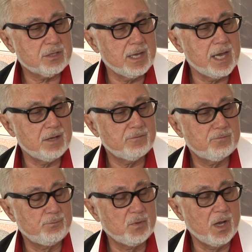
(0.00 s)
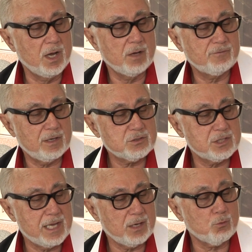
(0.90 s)
that Flowers in
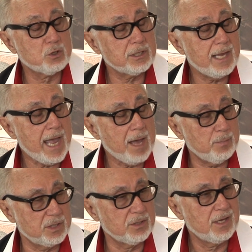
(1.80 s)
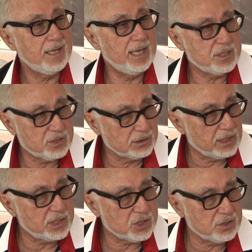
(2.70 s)
the Attic really happened. And it's a
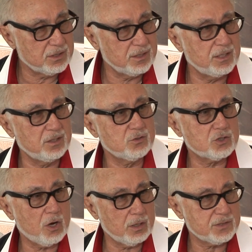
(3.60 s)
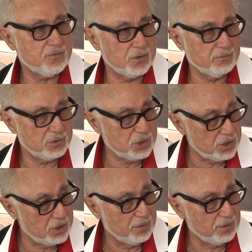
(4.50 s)
legend in Charlottesville, Virginia,